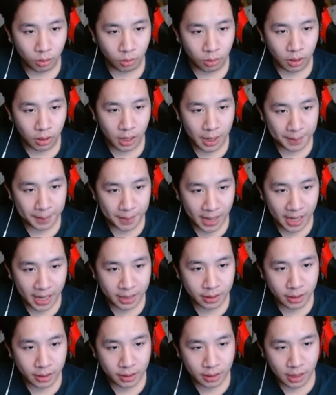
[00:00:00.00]
I
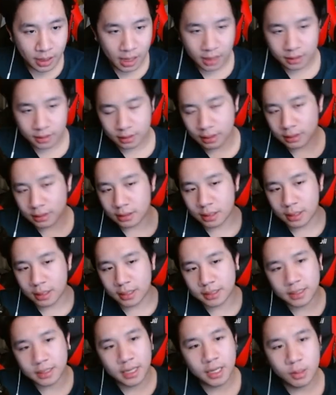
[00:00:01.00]
know, and so
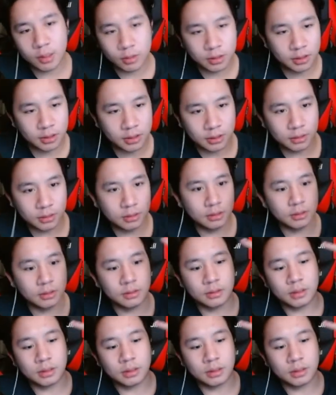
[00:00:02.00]
let's say you want to